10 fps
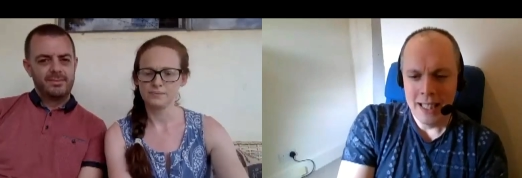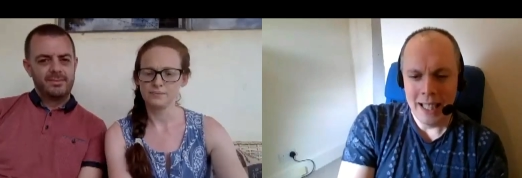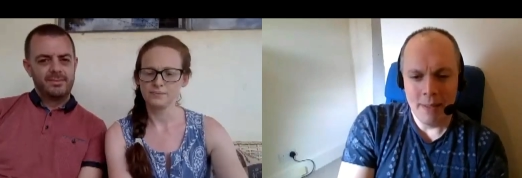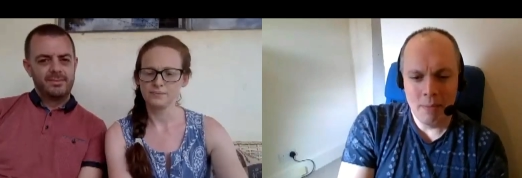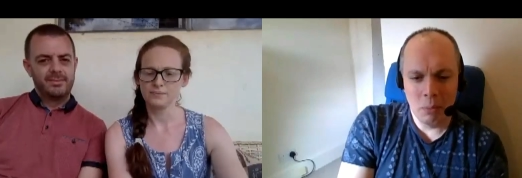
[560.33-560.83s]

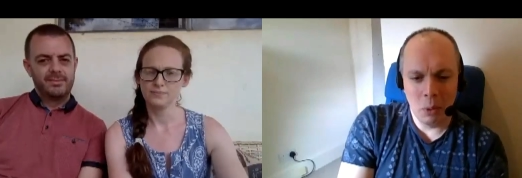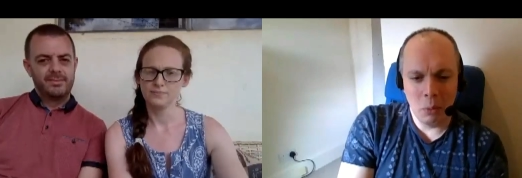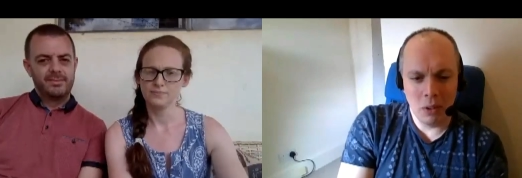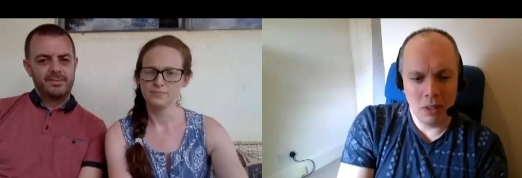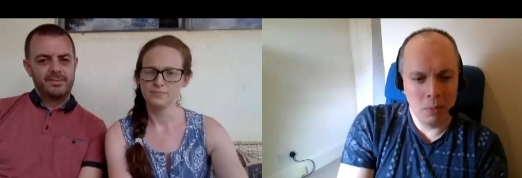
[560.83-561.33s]
Speaker 1: um, what,
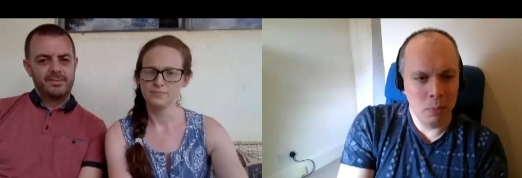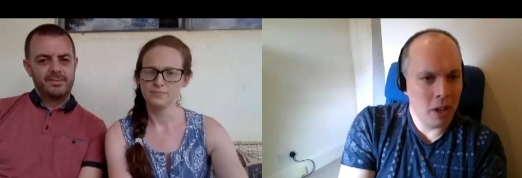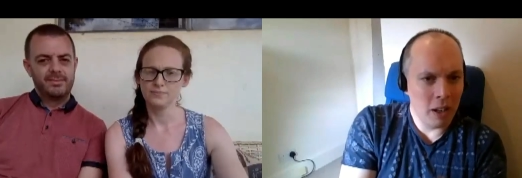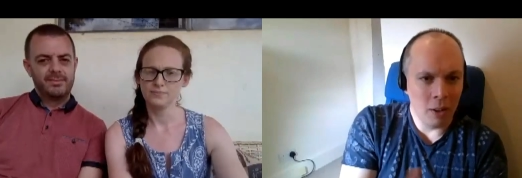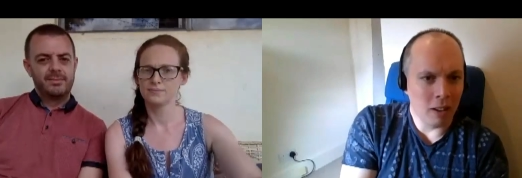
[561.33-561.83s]
what does
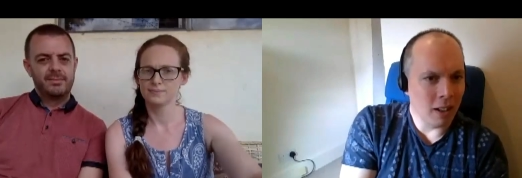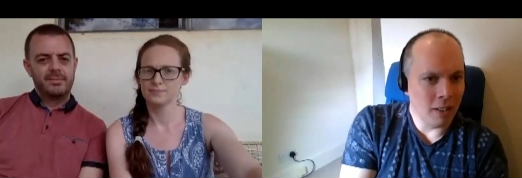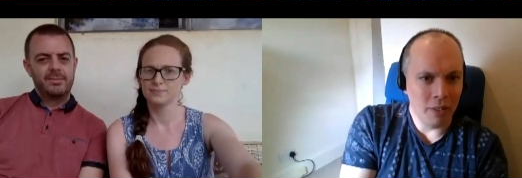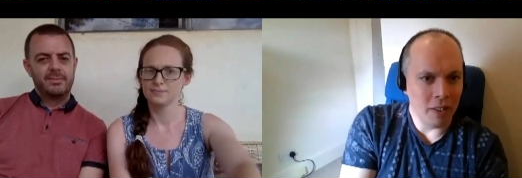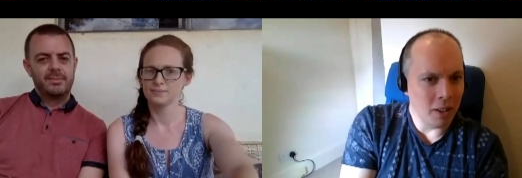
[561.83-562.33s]
prayer look
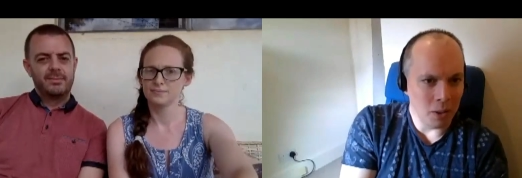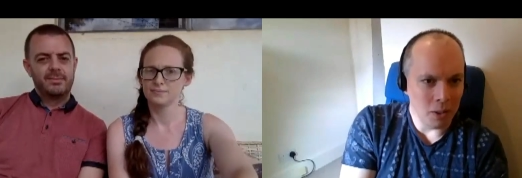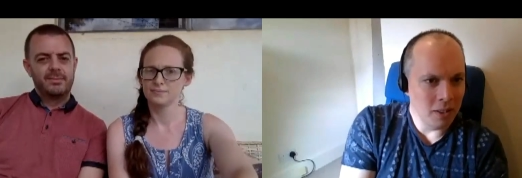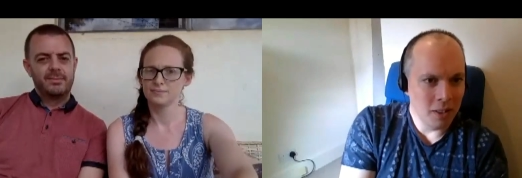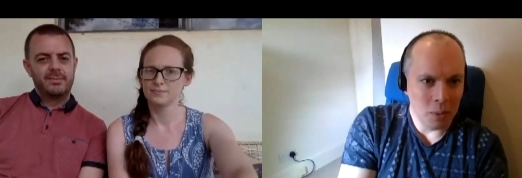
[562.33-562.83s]
like for you
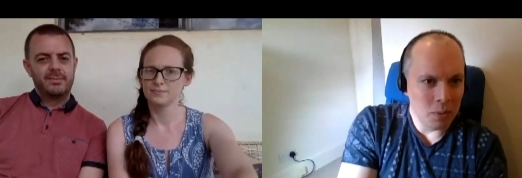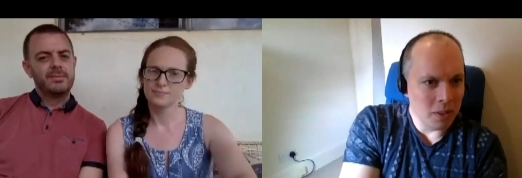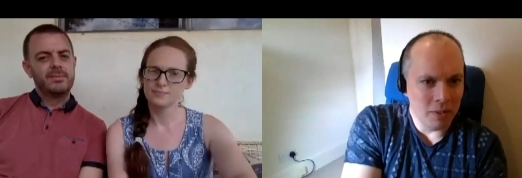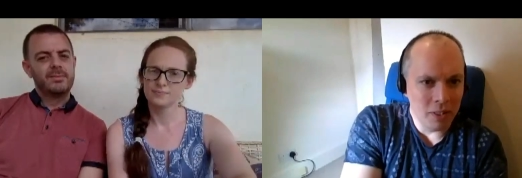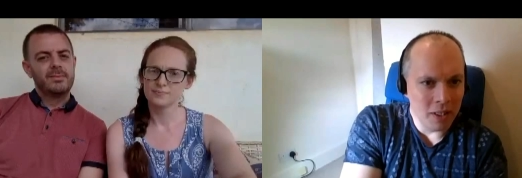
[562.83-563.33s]
in terms
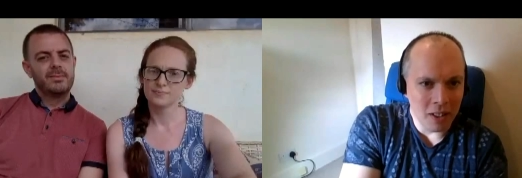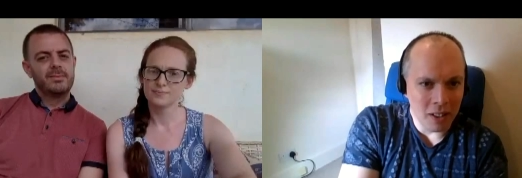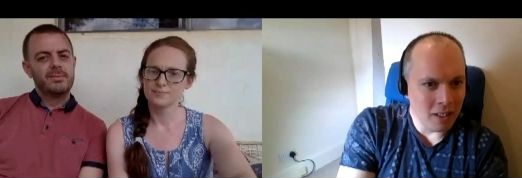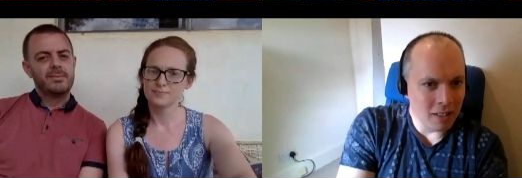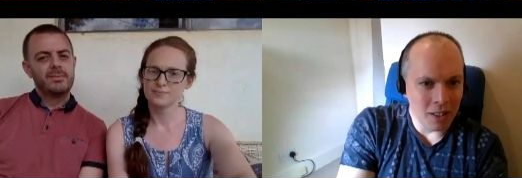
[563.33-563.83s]
of you know you
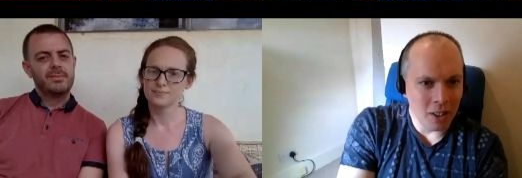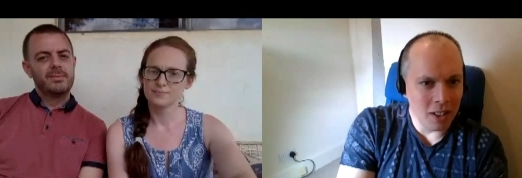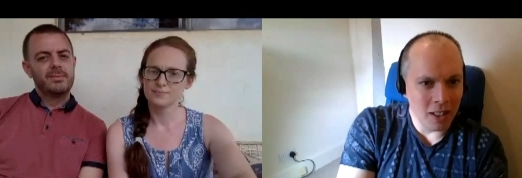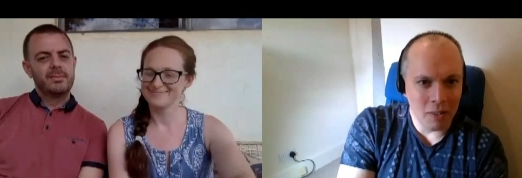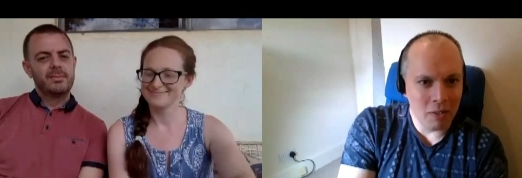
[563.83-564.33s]
got, got a
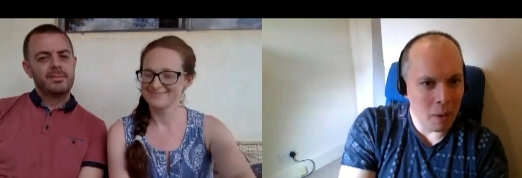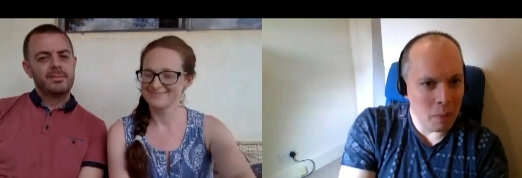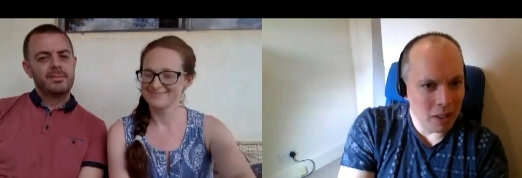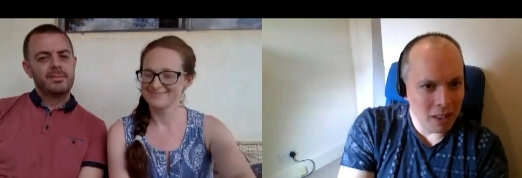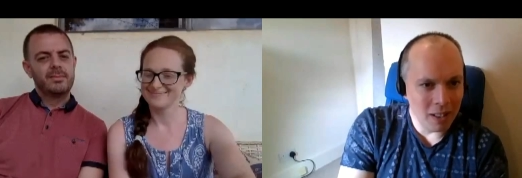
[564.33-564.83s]
young
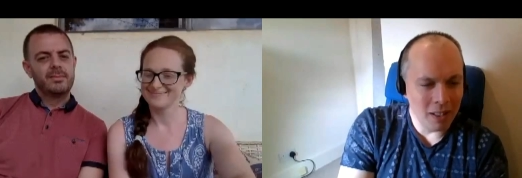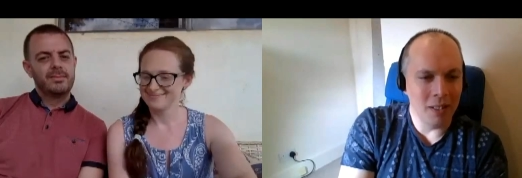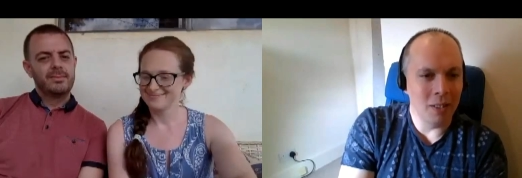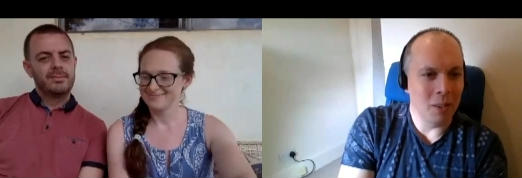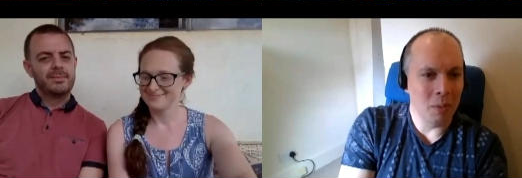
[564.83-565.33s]
family,
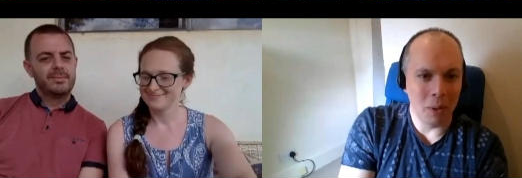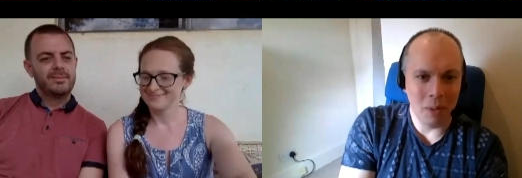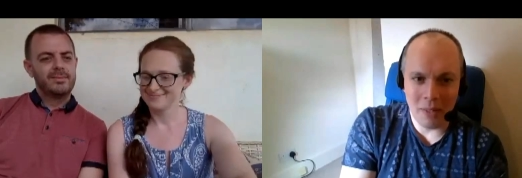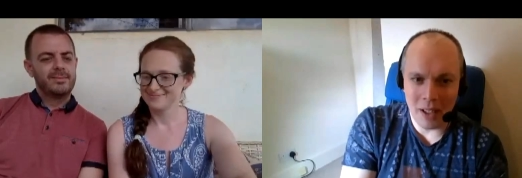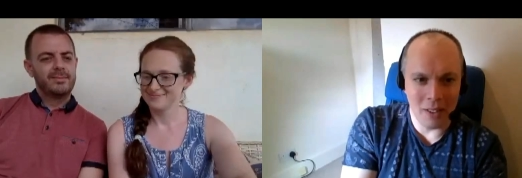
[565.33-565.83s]
you, are
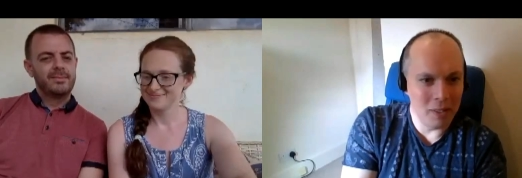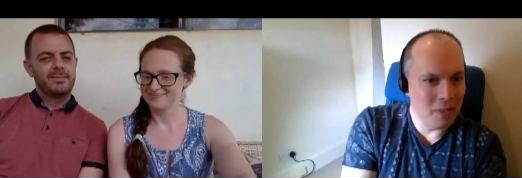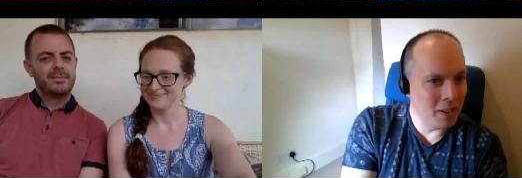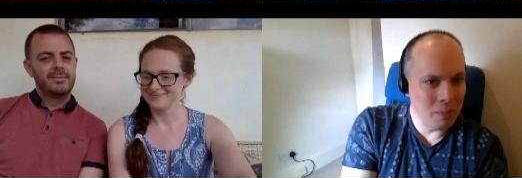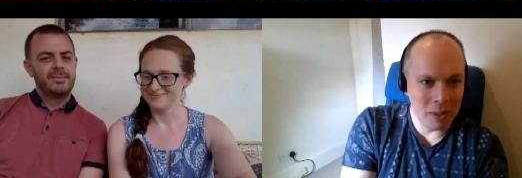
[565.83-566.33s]
both very mm-hmm.
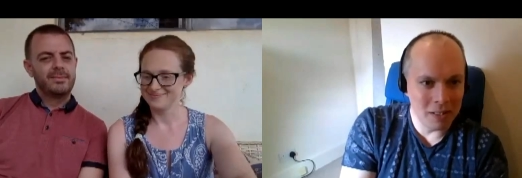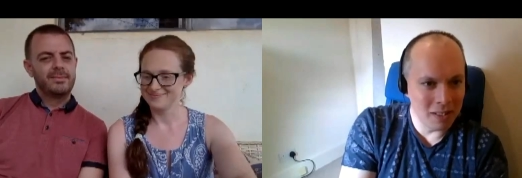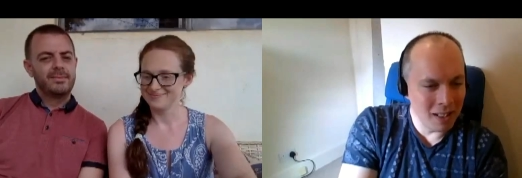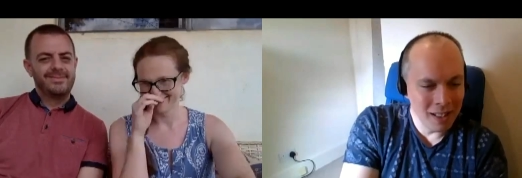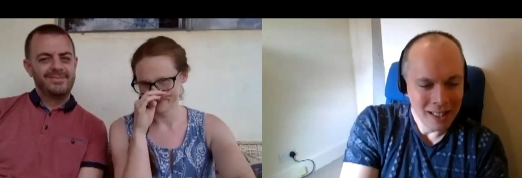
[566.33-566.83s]
very
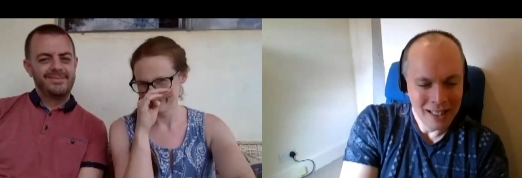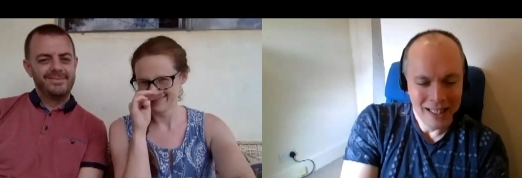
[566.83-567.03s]
busy,